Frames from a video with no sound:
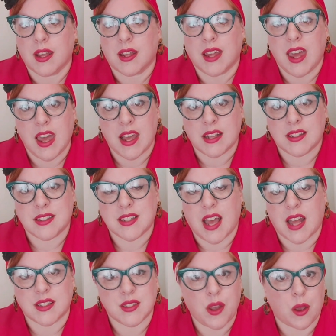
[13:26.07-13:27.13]
kits
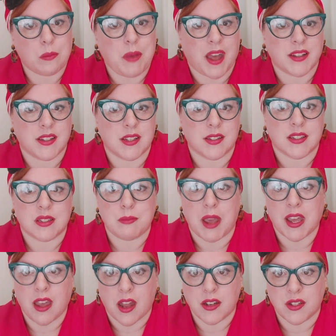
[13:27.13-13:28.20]
and sewing patterns to
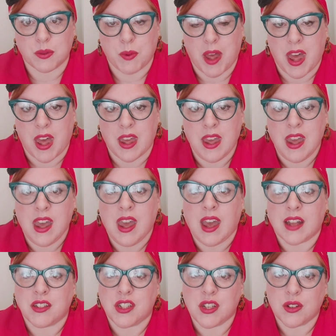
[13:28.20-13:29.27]
make underwear,
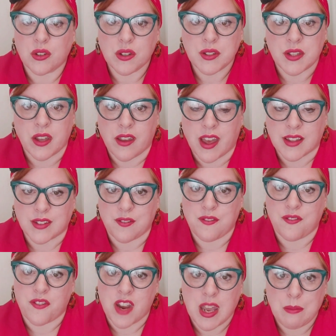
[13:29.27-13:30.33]
and she also has a
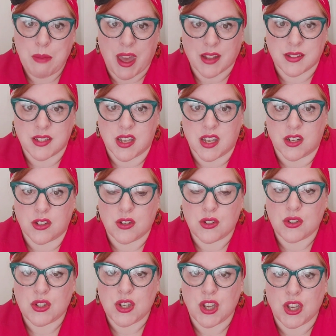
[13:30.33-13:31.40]
free pattern
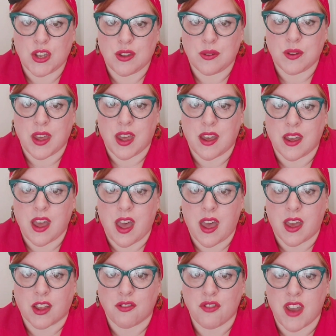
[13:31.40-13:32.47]
to
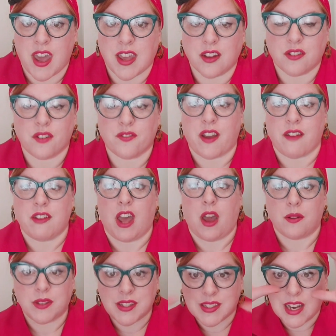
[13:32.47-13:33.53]
create your very
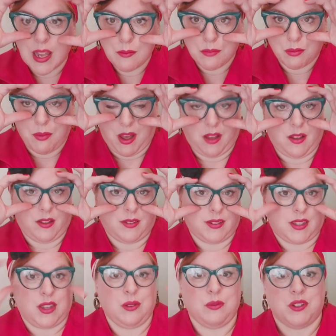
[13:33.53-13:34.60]
own sleep
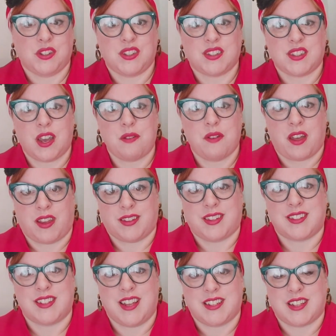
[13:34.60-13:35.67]
mask, which is so nice,
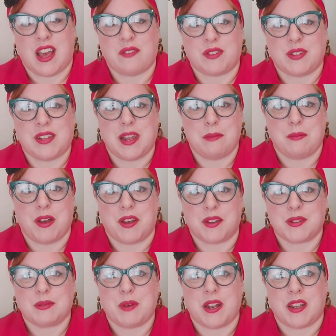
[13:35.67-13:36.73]
isn't it, to have a sleep
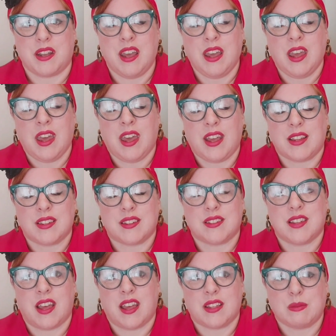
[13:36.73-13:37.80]
mask when
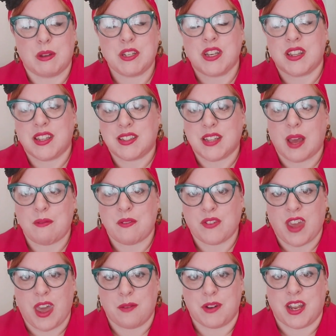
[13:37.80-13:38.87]
it's, especially at this time of
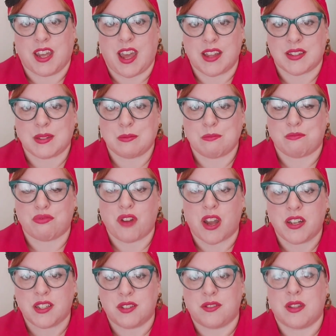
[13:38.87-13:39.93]
year when it gets
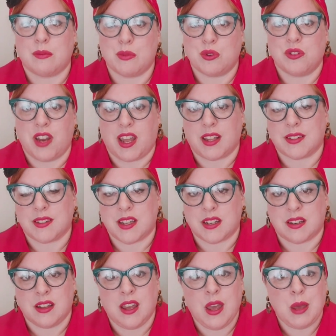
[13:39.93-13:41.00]
brighter in the mornings
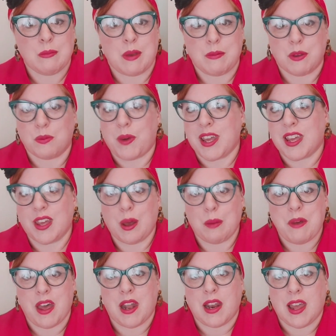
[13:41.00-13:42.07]
and maybe you're waking up
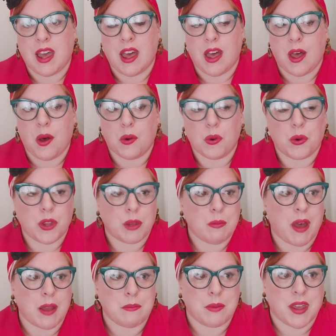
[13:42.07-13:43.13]
earlier, or you
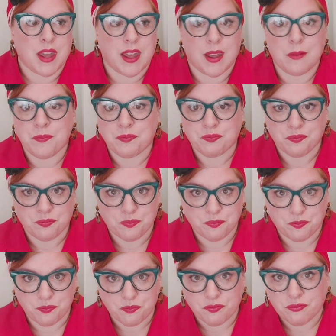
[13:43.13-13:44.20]
might be
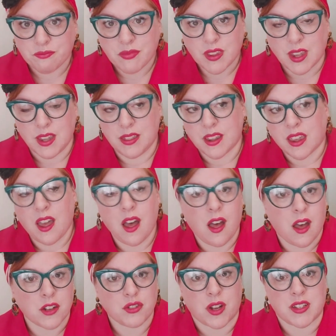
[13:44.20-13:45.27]
in the
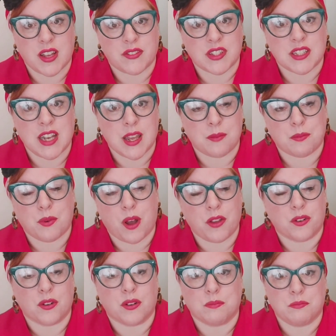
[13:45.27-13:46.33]
car trying to have a sleep while
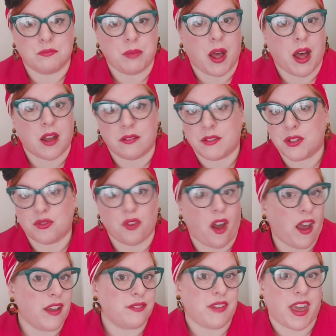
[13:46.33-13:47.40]
your partner is
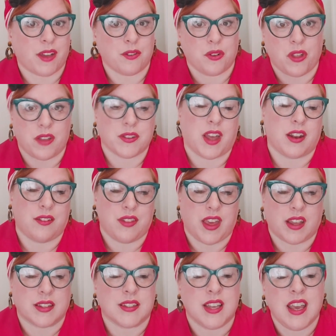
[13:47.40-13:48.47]
driving, all those kind of
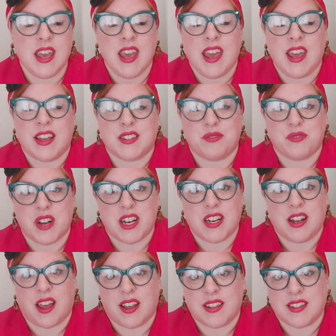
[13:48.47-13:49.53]
things. It's a really
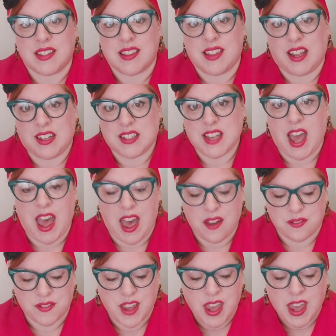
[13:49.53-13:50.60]
nice thing to
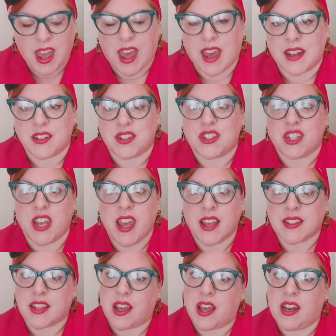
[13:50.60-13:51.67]
have, and she
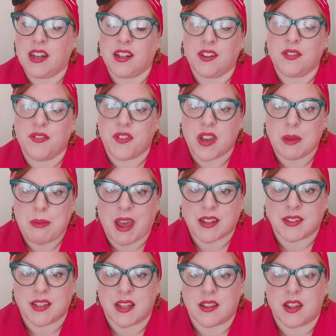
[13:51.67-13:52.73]
has a little free
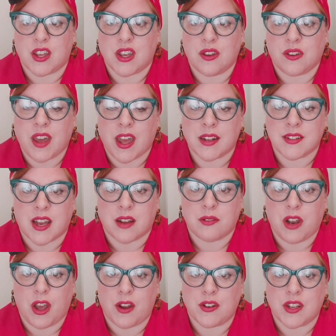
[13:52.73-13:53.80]
pattern that you can
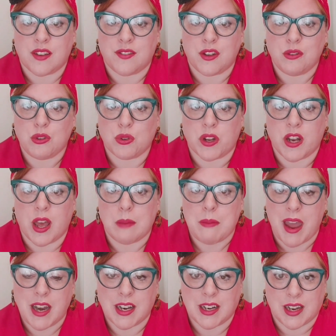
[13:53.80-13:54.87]
download if you join her
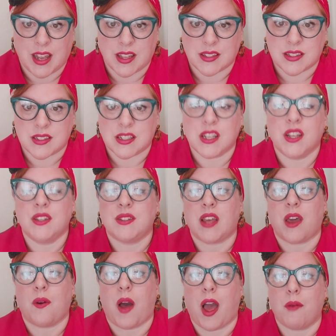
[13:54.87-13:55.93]
mailing list.
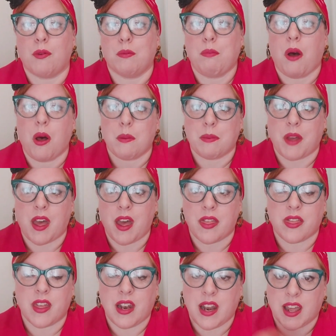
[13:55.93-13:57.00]
So I will pop
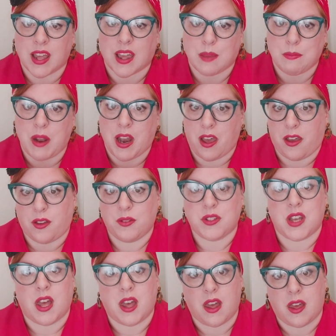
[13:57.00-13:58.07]
the link below
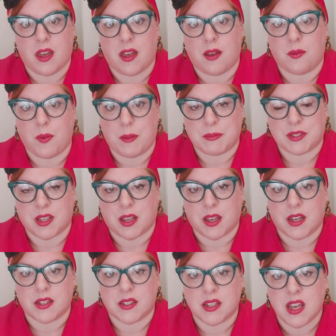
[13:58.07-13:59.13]
to her
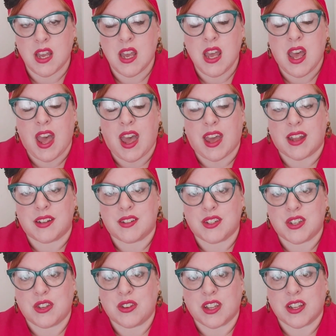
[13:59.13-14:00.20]
website and
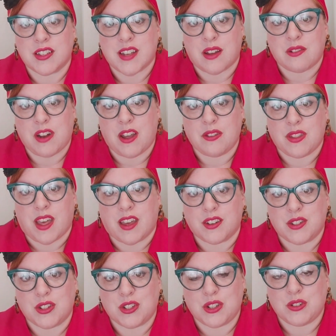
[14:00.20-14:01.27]
you can download that
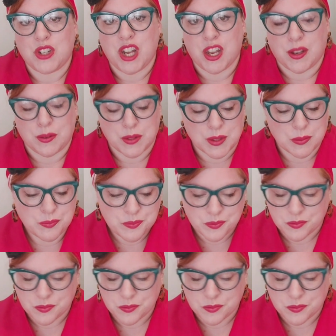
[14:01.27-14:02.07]
should you choose.